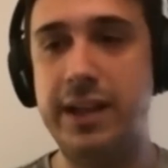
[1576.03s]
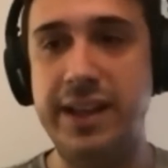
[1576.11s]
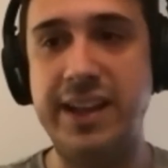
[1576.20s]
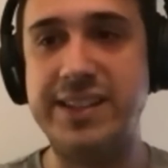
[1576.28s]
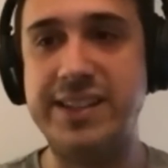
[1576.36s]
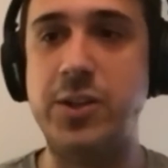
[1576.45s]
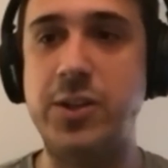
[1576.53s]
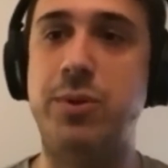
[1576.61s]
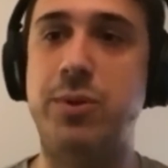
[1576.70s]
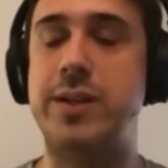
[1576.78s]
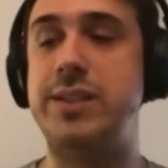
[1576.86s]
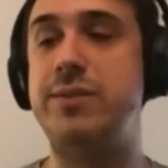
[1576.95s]
And that's how you
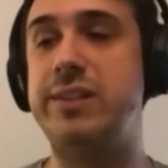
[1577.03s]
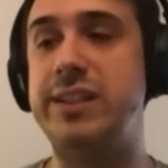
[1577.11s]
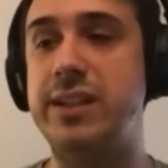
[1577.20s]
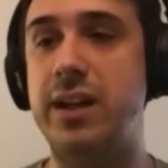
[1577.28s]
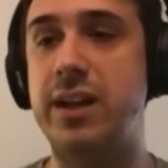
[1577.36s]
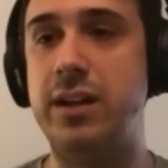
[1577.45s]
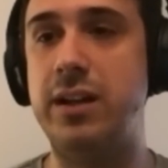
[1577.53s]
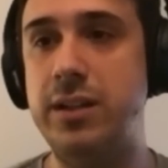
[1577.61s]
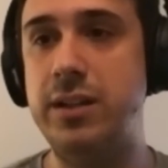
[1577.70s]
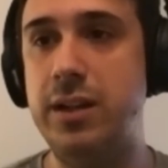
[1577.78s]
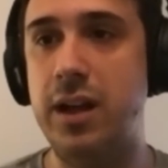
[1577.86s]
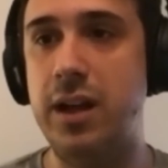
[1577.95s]
progressively
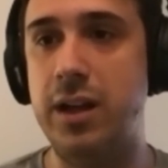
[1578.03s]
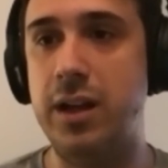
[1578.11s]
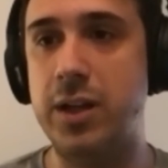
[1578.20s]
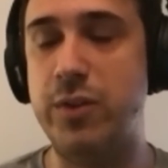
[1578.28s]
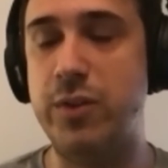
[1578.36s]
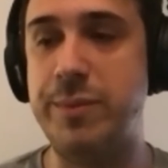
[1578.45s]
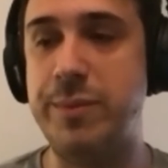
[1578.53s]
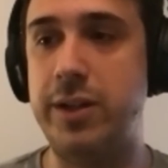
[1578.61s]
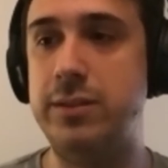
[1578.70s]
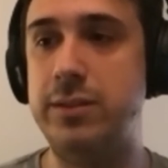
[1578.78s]
grow from there.